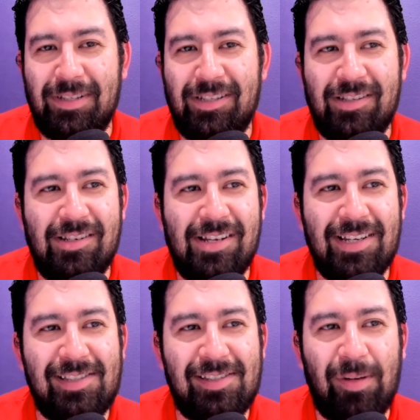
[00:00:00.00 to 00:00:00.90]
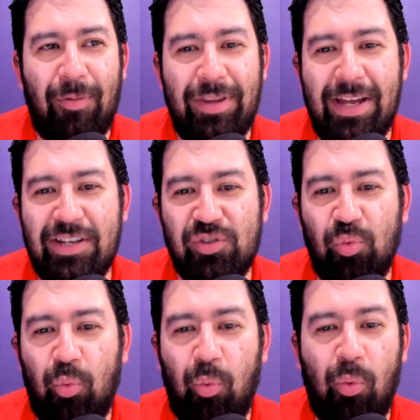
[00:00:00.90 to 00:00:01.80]
just someone that has
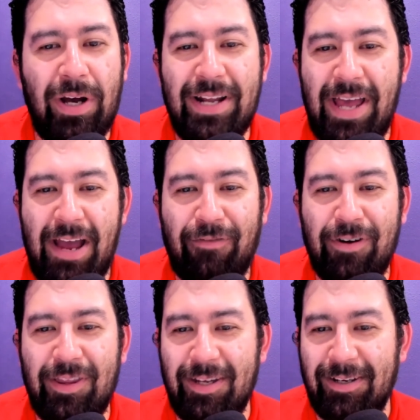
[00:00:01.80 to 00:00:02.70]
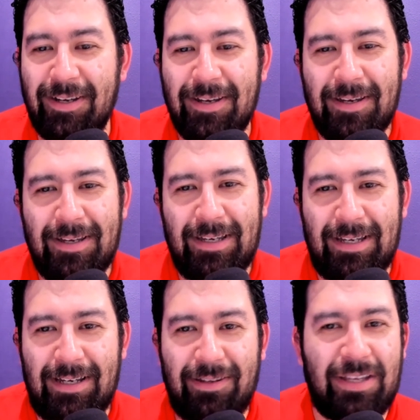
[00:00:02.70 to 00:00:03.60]
won everything.
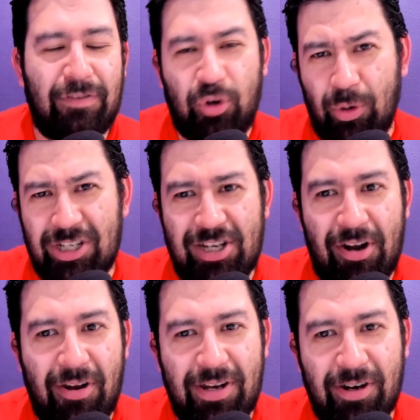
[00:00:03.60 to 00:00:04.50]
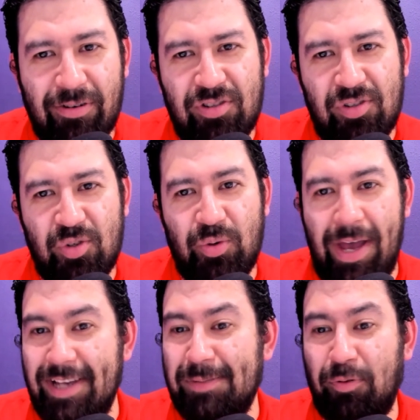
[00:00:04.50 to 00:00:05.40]
I'll give a quick shout out here to
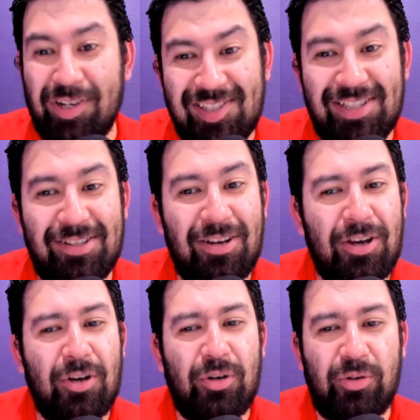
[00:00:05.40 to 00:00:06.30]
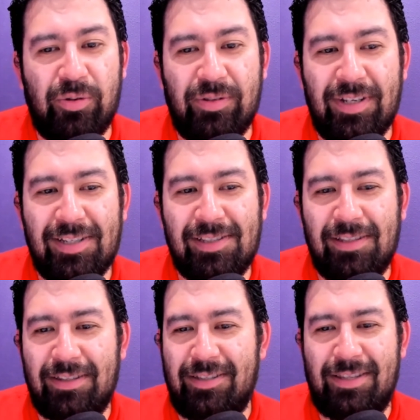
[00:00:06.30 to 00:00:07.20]
S. Preston, who does
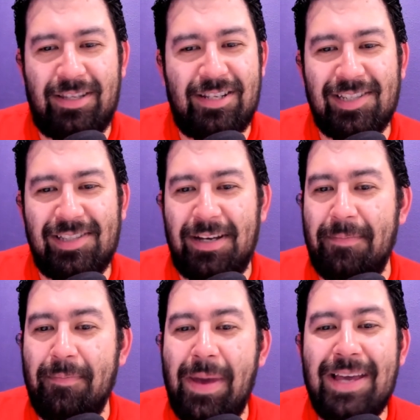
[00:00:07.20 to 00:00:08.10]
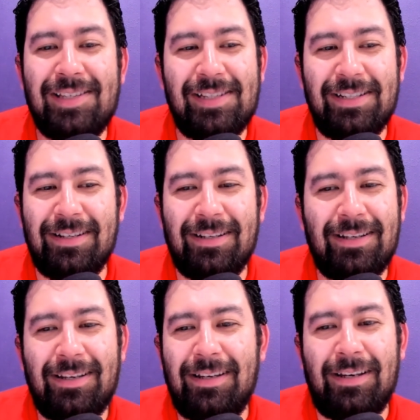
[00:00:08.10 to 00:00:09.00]
just amazing,
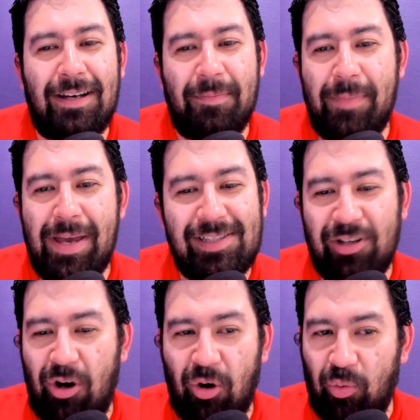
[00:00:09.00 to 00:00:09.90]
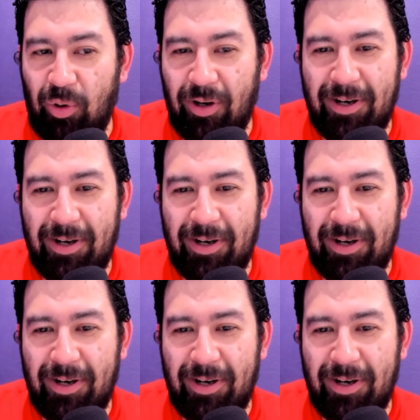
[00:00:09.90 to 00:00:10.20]
amazing artwork.